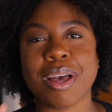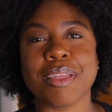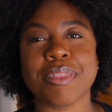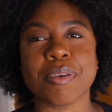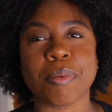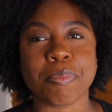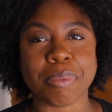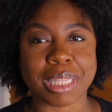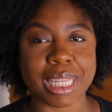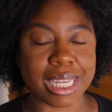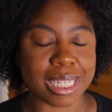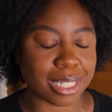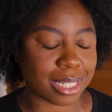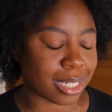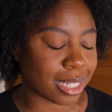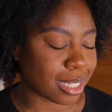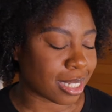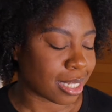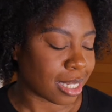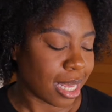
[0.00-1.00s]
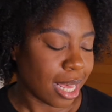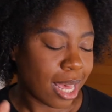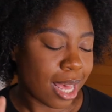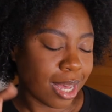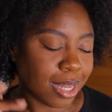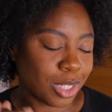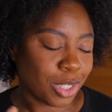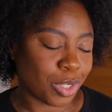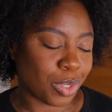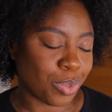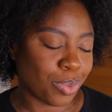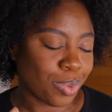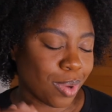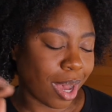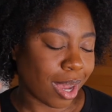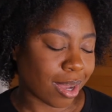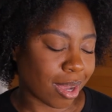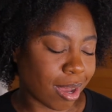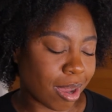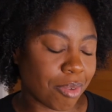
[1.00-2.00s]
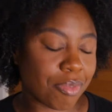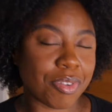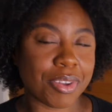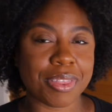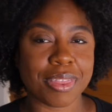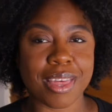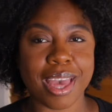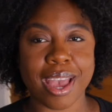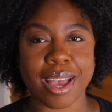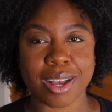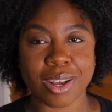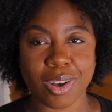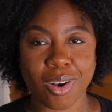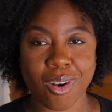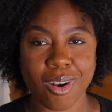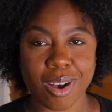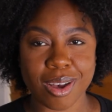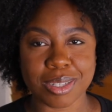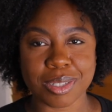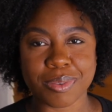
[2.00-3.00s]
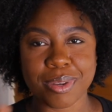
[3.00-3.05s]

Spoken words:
other places to cover that cost.